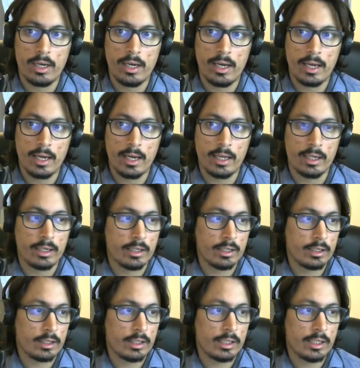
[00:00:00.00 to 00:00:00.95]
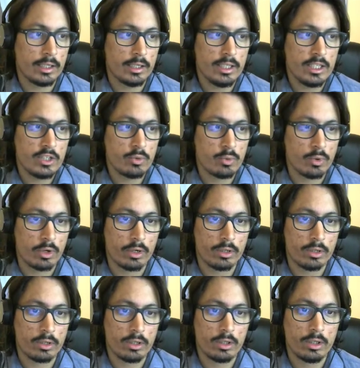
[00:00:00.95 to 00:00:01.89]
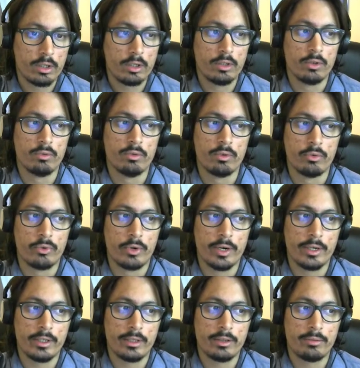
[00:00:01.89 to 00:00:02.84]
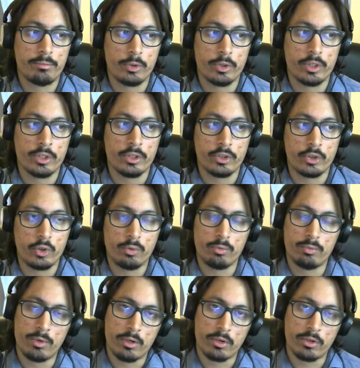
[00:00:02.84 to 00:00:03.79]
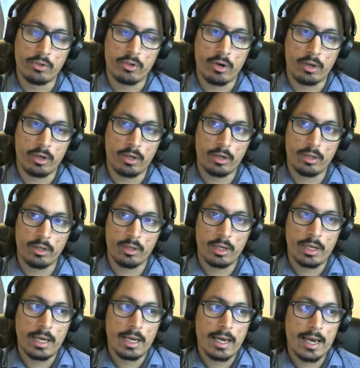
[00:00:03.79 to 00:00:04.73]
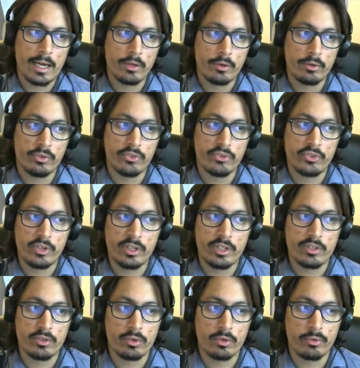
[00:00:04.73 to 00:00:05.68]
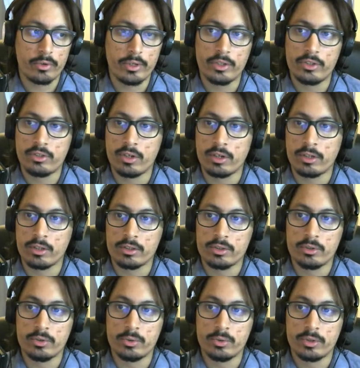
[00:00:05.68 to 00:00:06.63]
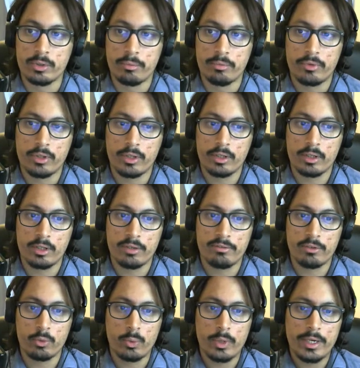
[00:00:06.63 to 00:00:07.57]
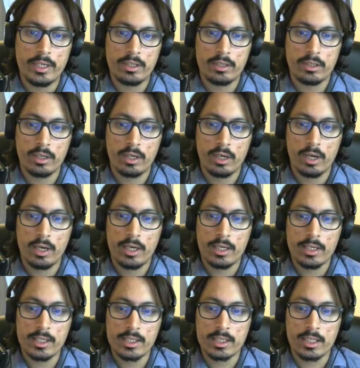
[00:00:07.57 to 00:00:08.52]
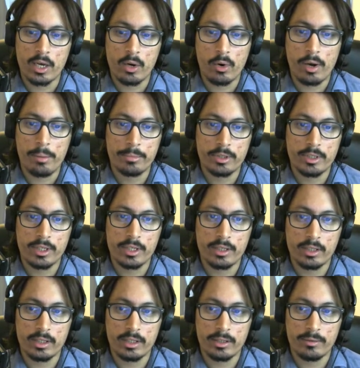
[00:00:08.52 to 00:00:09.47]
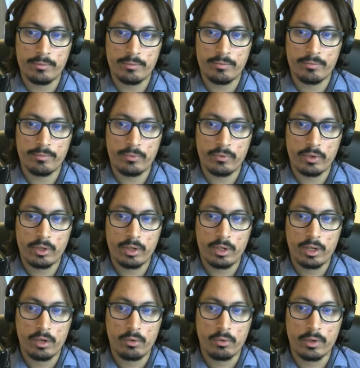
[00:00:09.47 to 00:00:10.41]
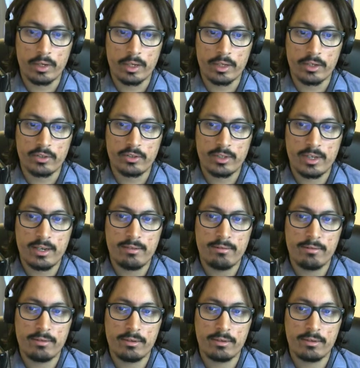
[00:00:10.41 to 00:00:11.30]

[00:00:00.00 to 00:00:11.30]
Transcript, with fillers: and in this one you will write put in cube render target and you can see it's already starting to do something if you wait it's now updated we click save